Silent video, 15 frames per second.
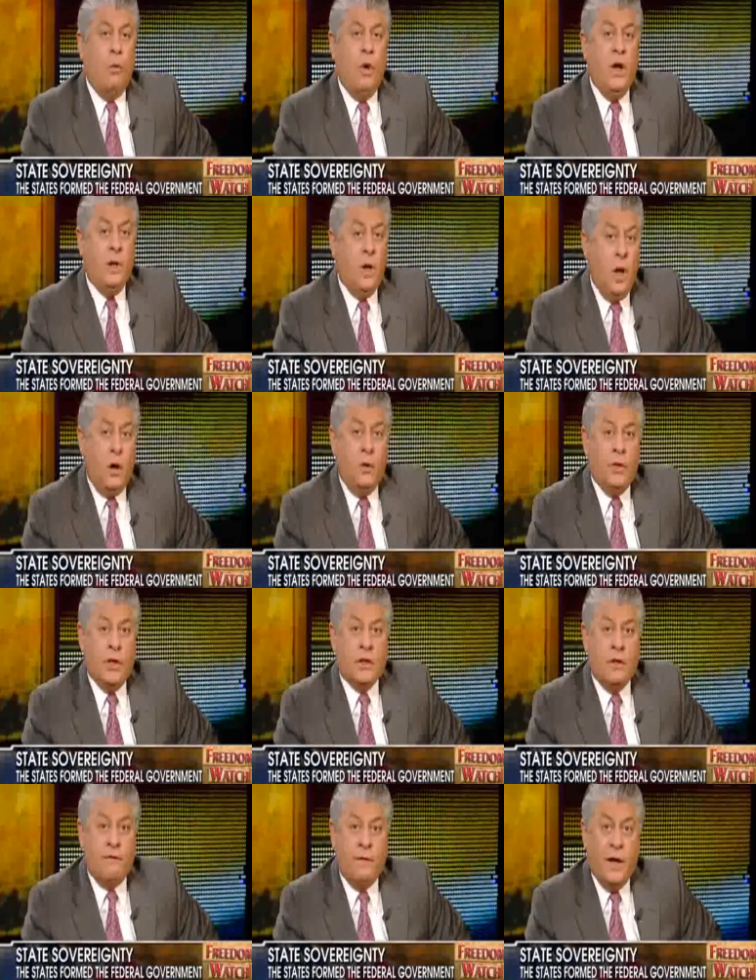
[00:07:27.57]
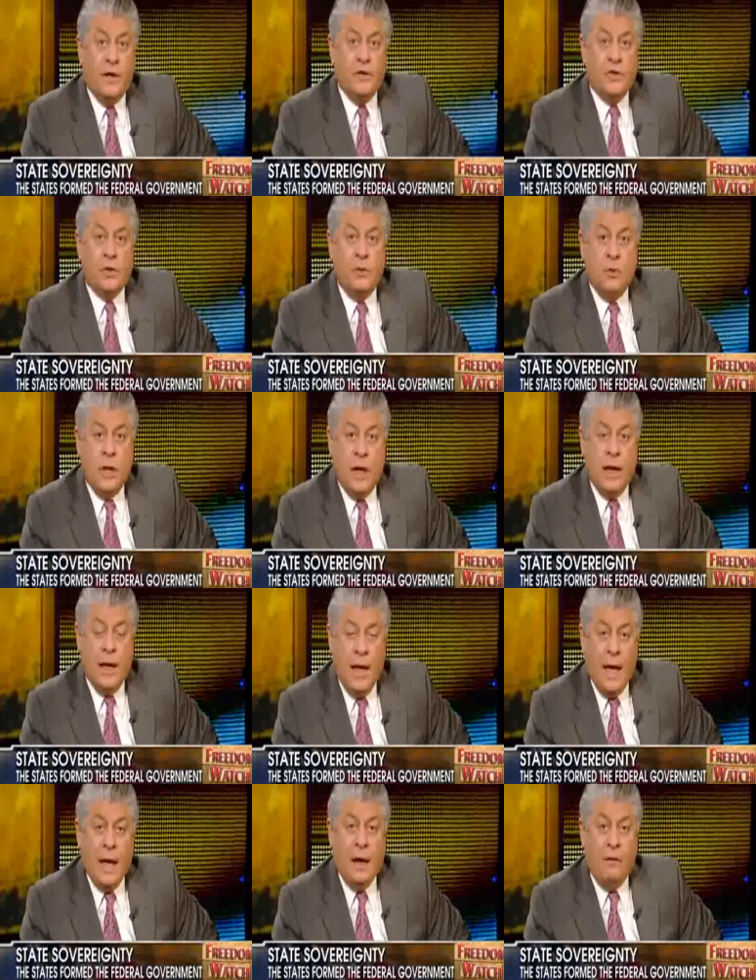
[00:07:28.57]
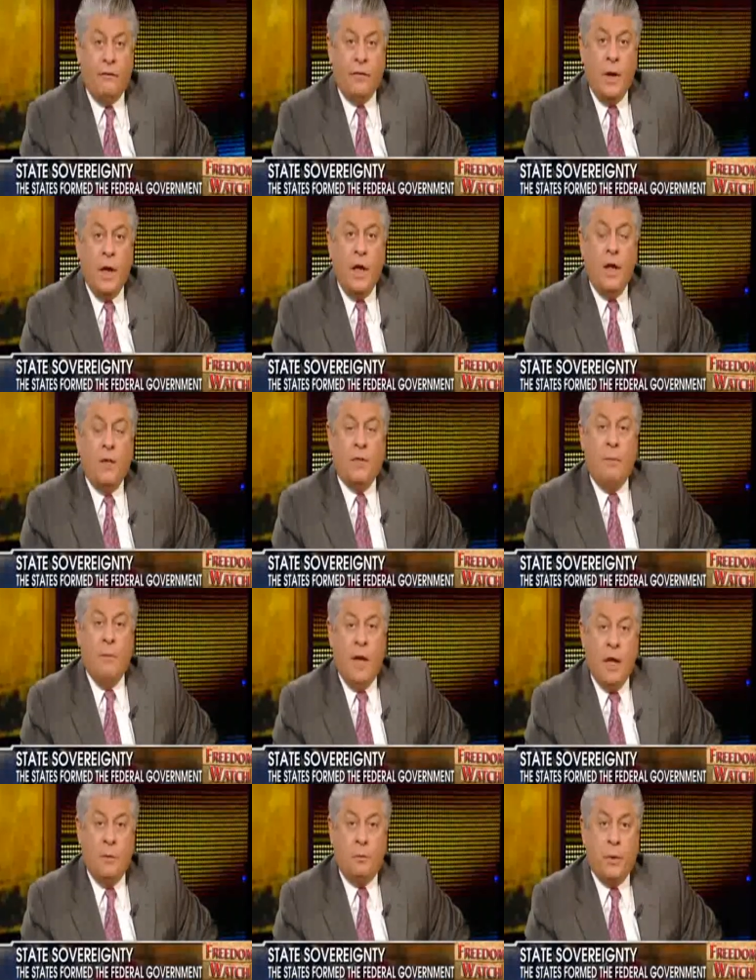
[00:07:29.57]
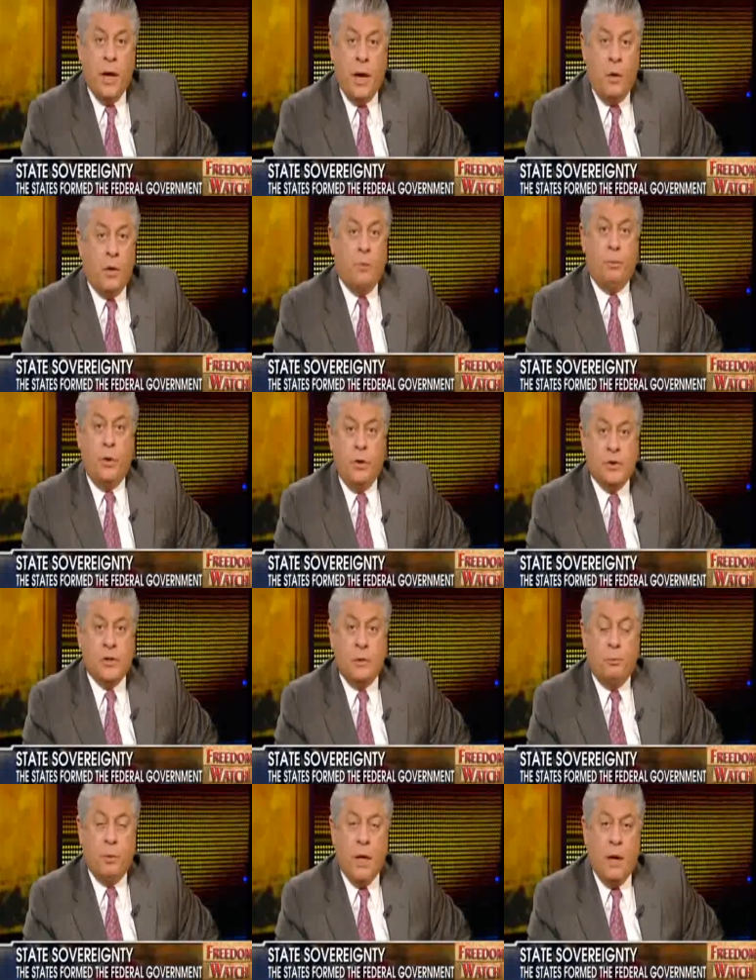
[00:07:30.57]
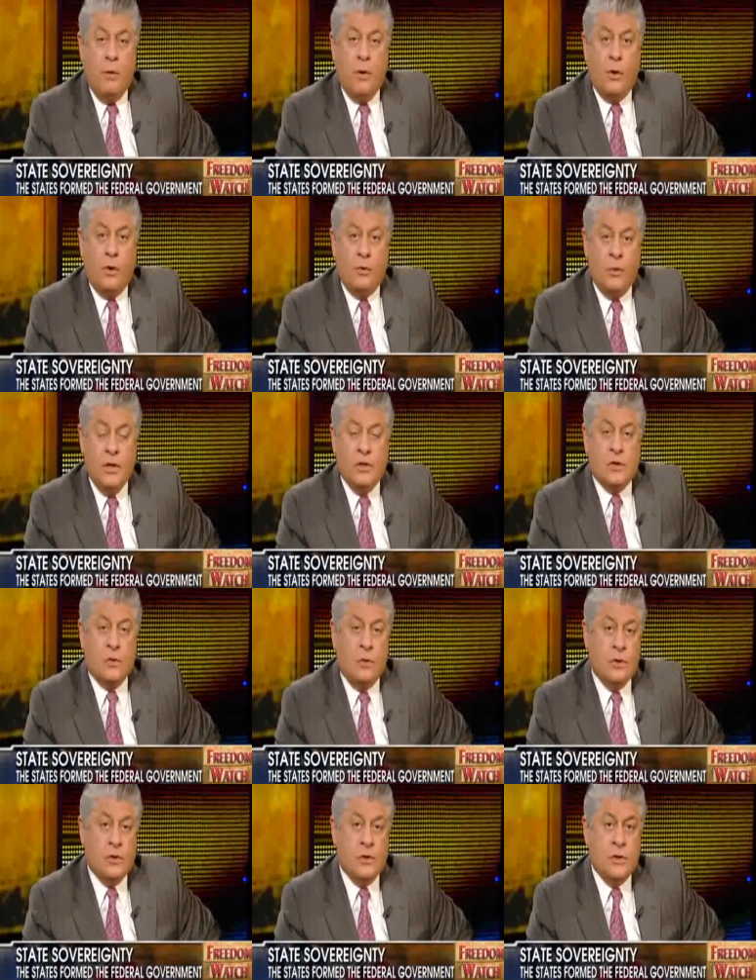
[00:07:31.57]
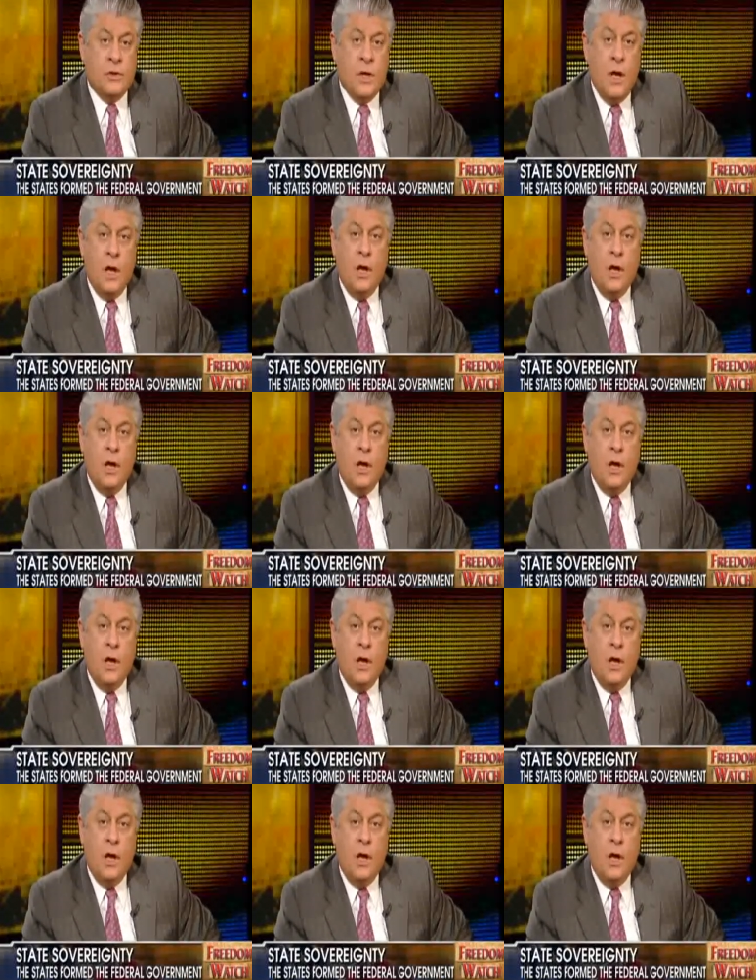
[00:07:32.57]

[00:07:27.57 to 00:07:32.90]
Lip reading: We know that the feds do not have the manpower, person power, or resources